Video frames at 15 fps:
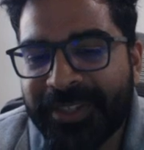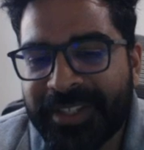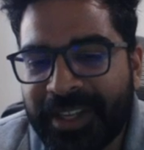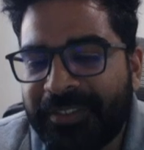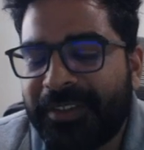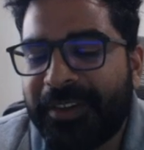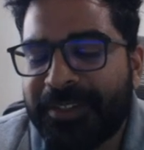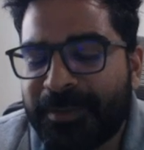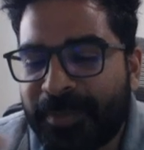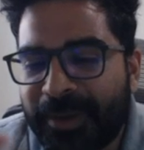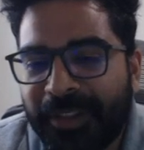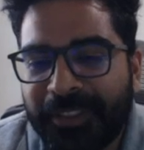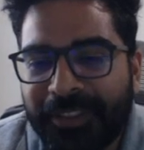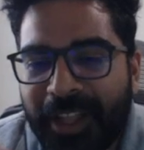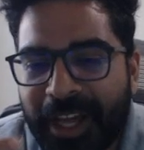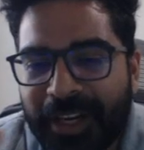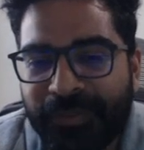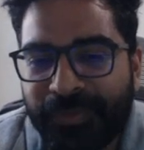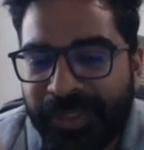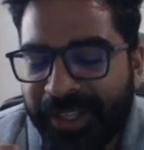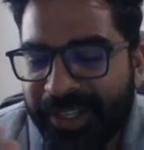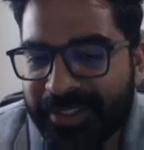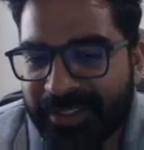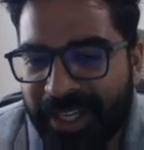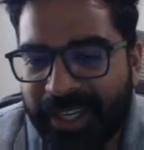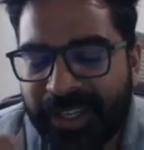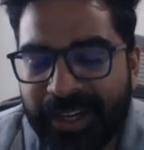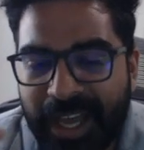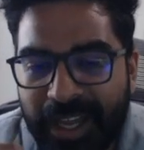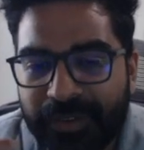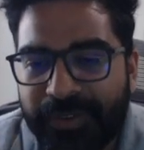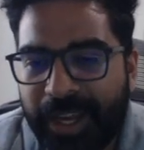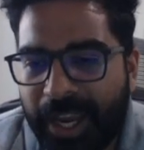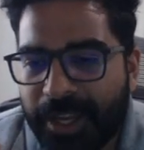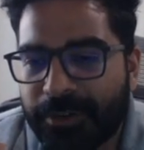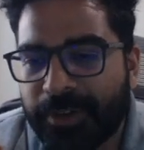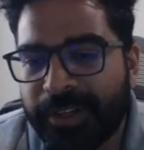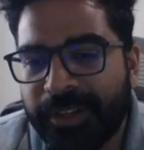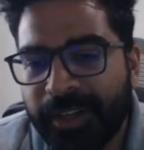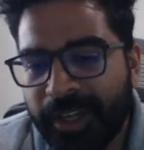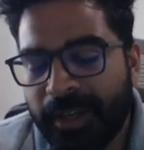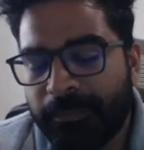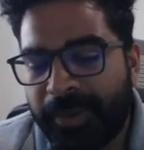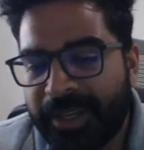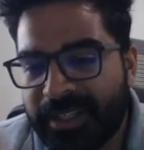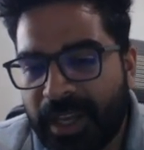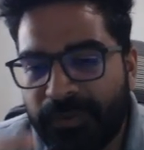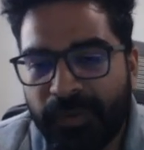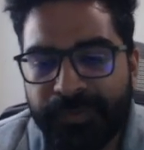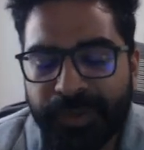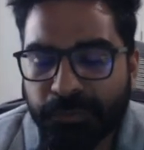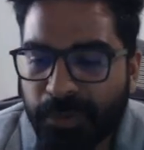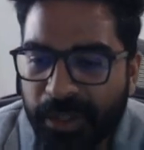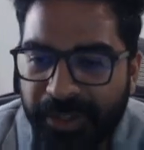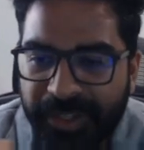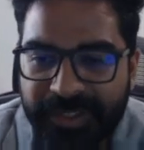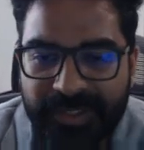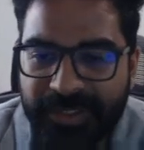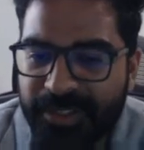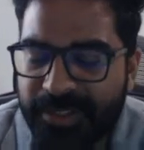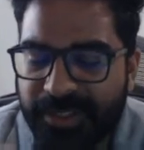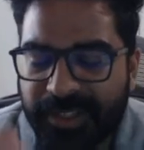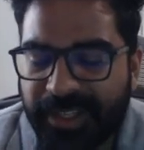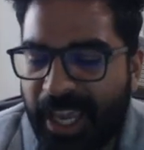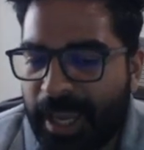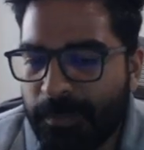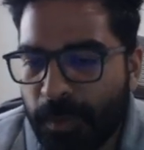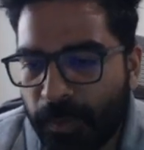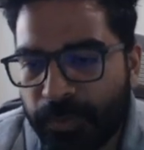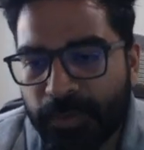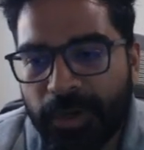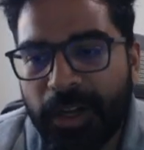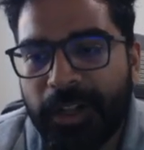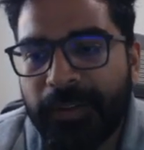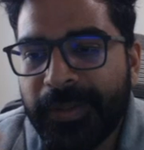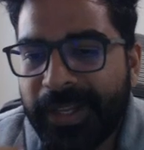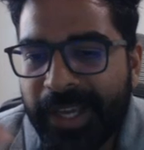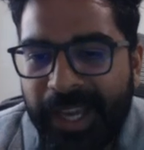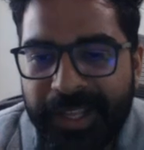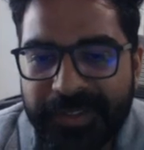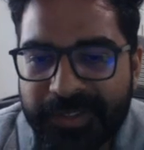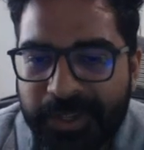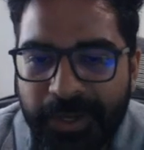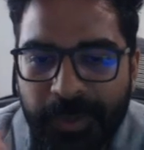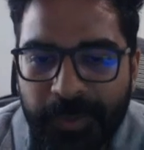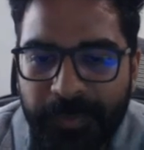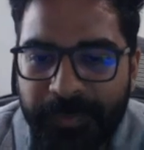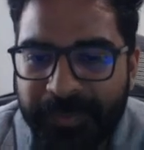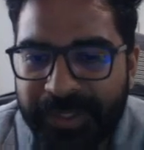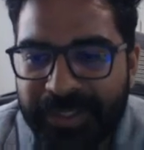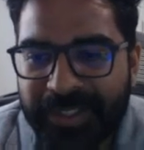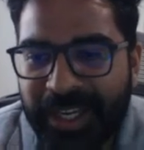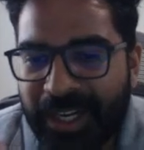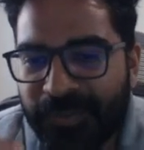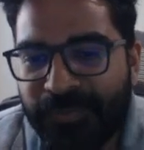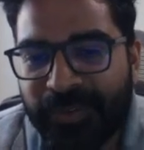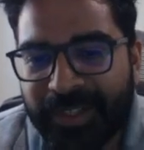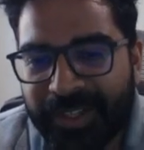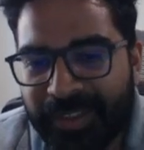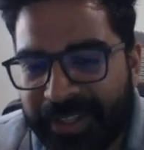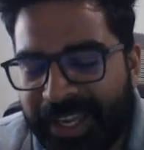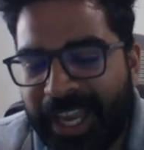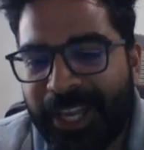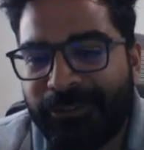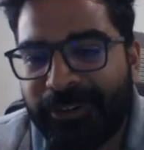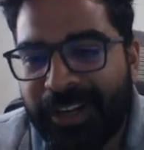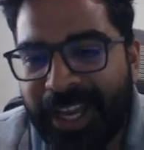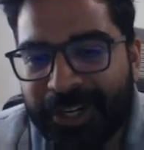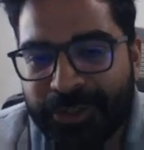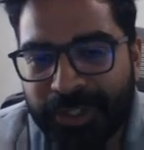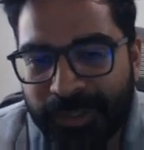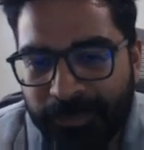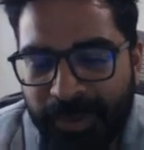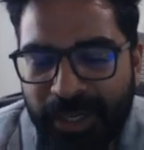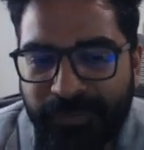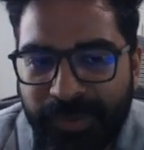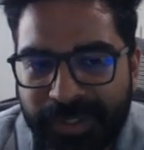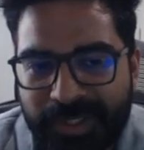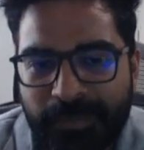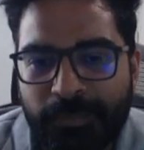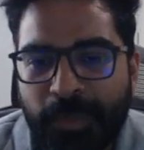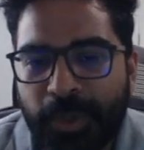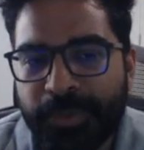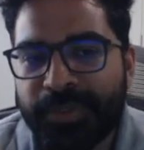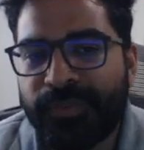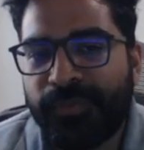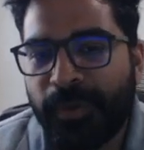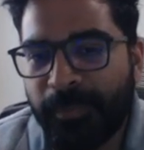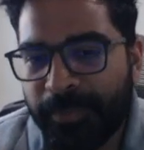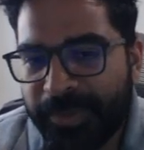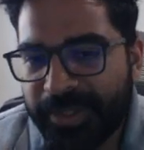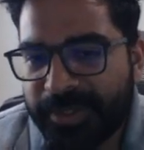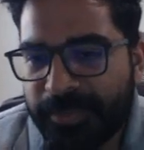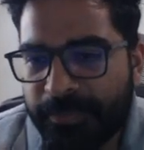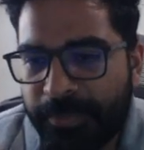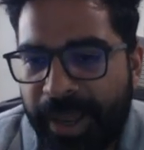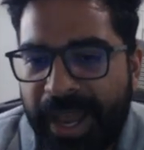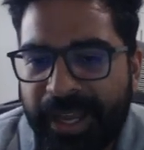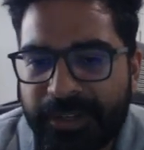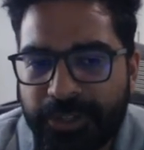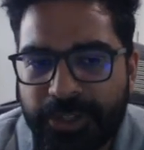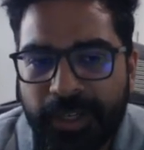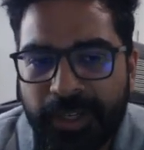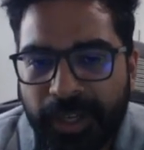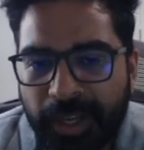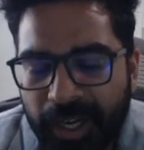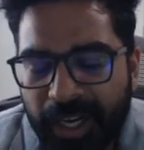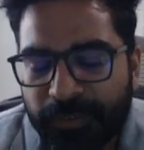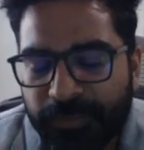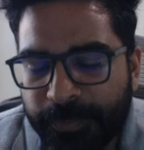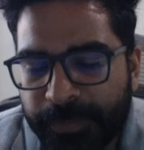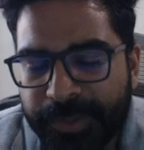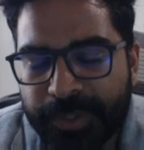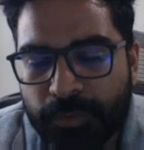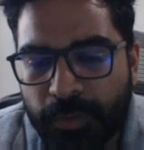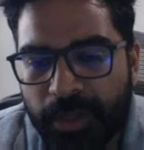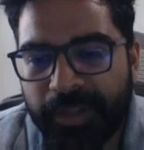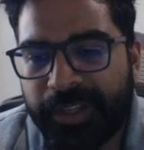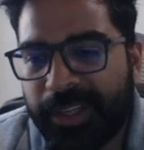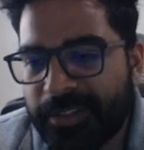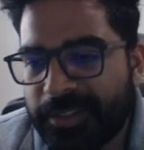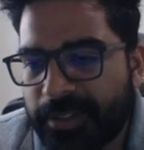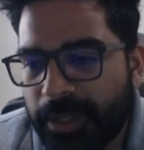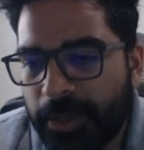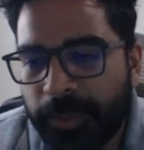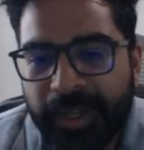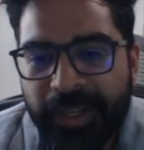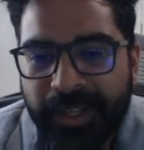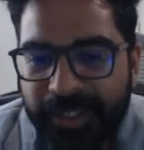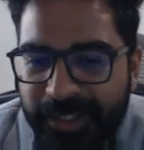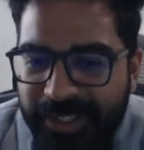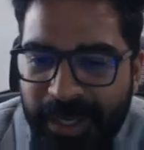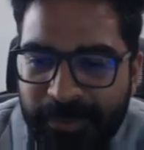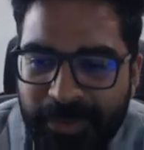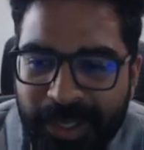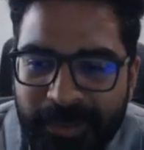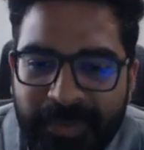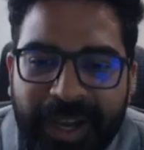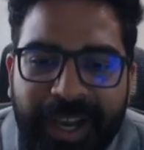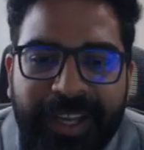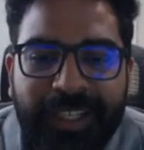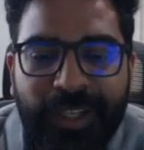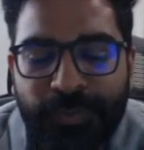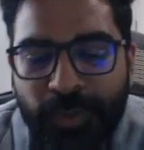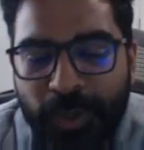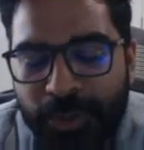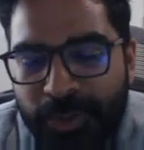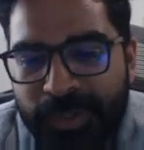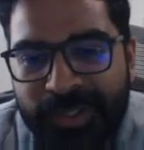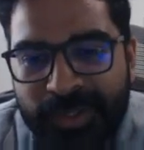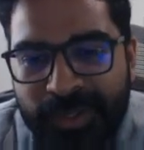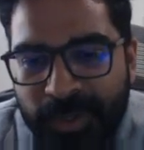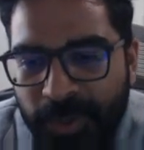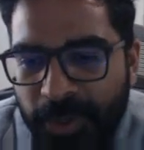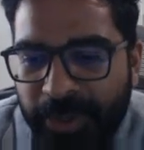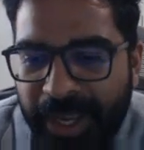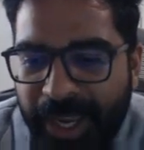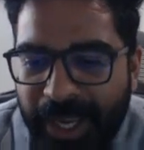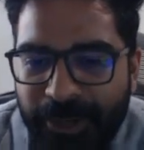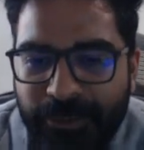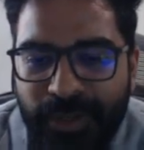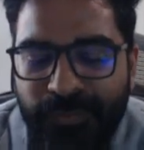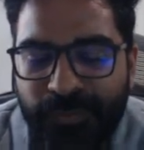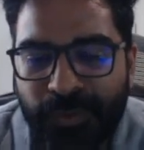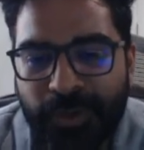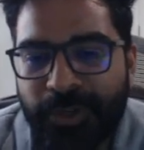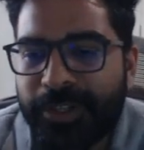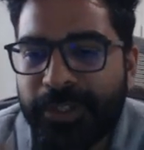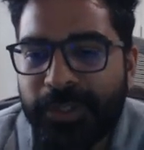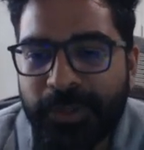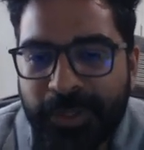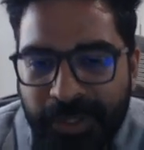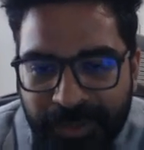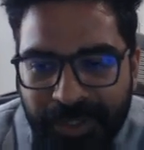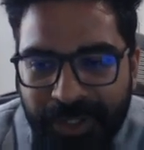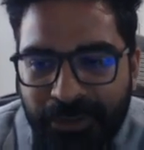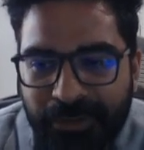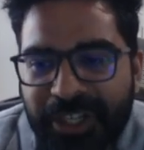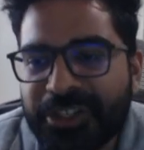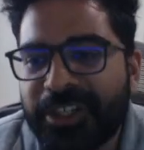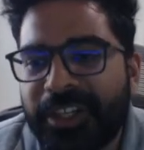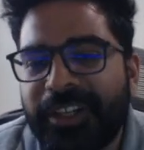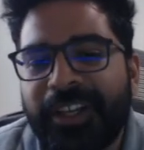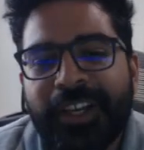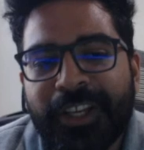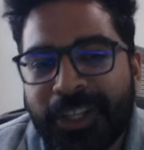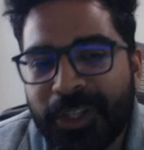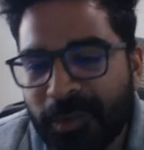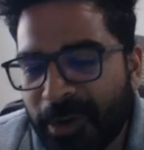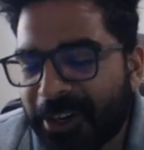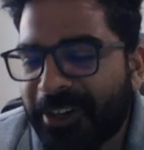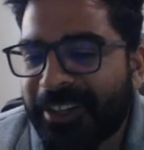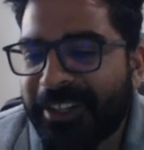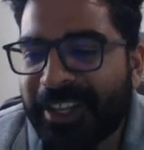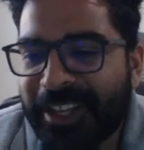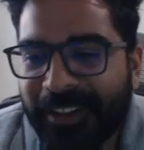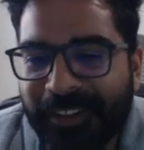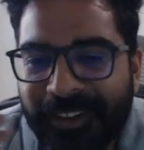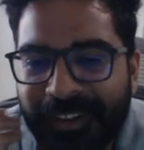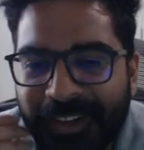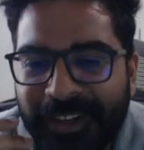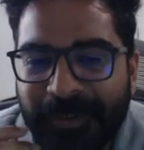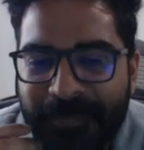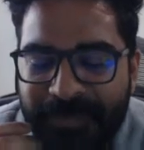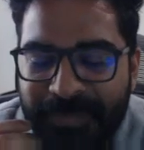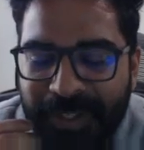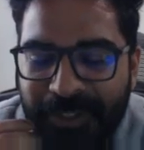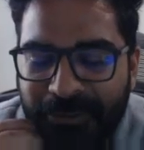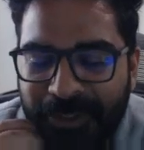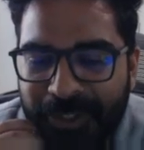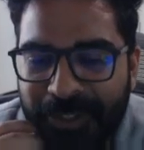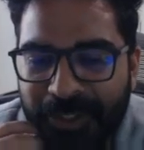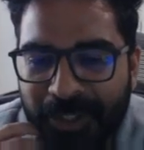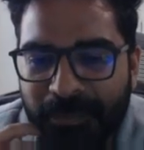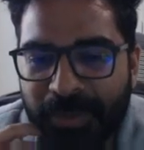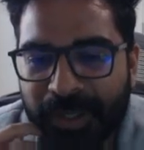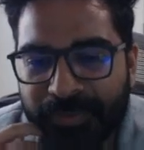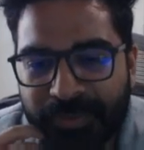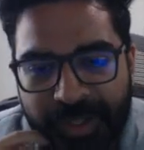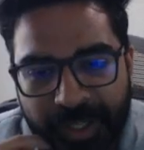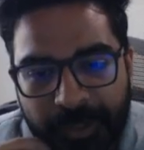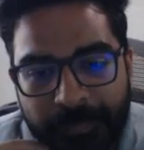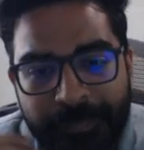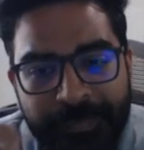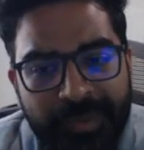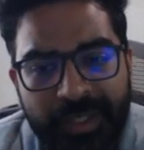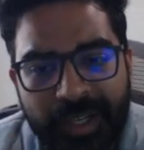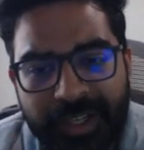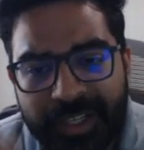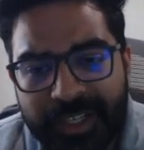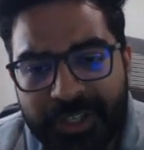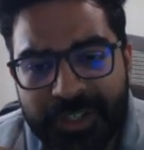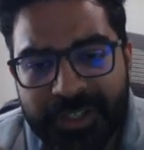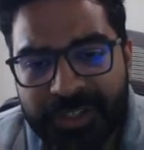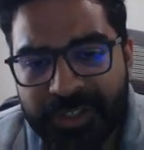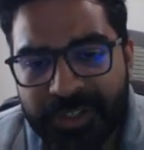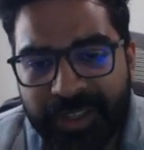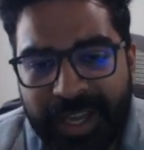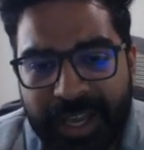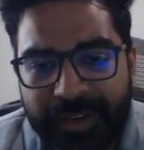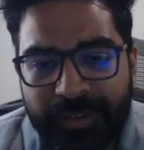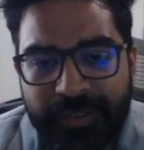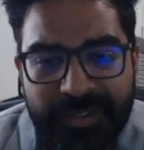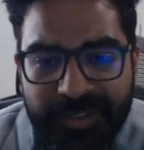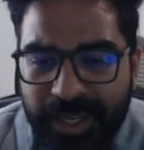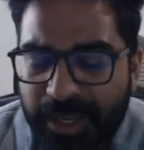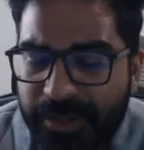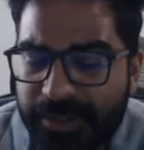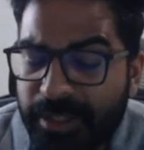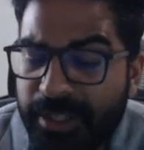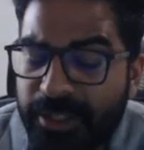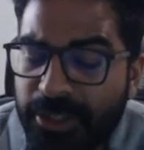that there's been a lot of things taken out of Kandrin based off of the relics and just the game overall. And so it's kind of funny that Kandrin actually benefits the most from this patch, from this relic. And so just keep that in mind. If you are choosing to go Kandrin for a utility region, you are going to get a really good buff here. And in addition to that, Zea's an